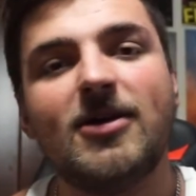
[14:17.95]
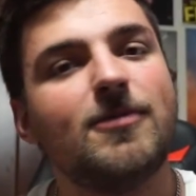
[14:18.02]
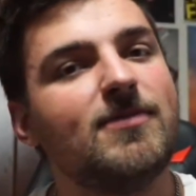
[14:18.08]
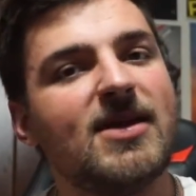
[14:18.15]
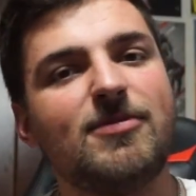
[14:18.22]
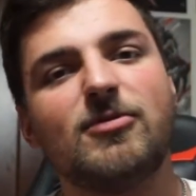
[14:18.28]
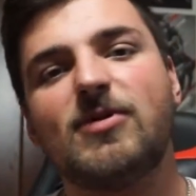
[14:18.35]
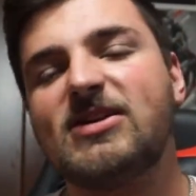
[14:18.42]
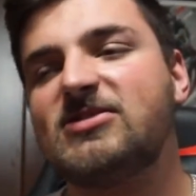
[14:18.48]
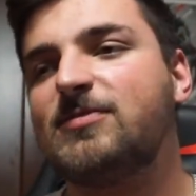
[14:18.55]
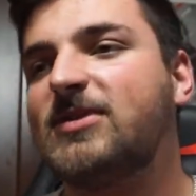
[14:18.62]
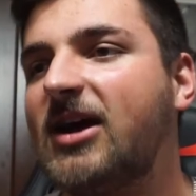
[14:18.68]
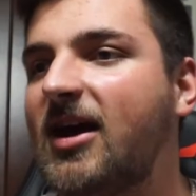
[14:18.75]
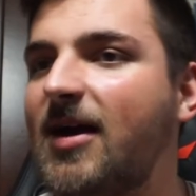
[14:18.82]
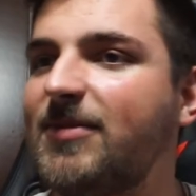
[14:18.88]
Maybe write some
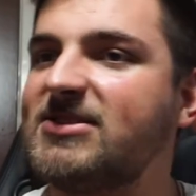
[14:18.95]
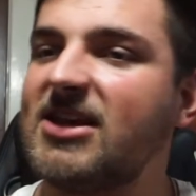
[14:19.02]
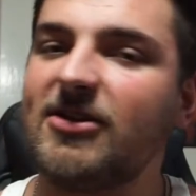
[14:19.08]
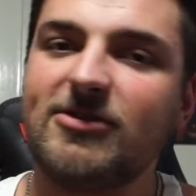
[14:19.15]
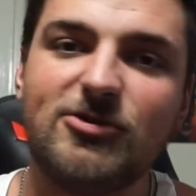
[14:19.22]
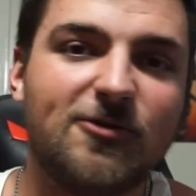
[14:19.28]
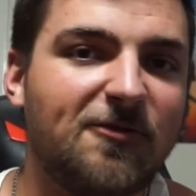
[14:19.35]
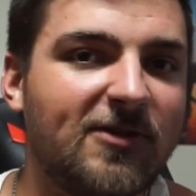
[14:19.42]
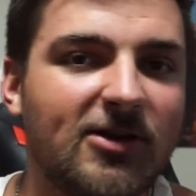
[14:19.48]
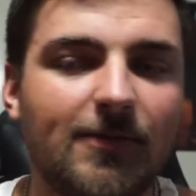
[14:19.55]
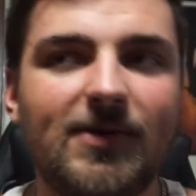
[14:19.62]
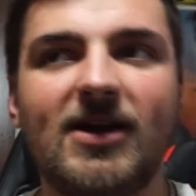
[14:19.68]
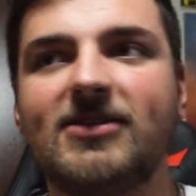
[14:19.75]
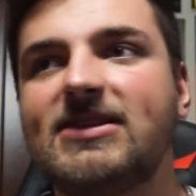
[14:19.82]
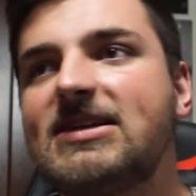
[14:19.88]
comments. How do you feel
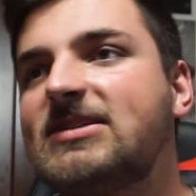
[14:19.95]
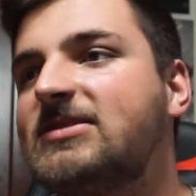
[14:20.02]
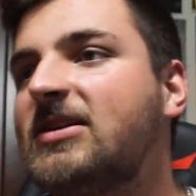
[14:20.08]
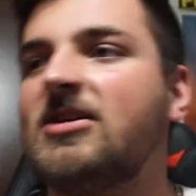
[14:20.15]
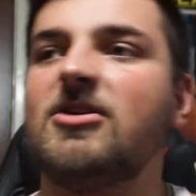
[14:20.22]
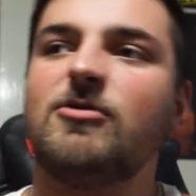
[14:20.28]
about this?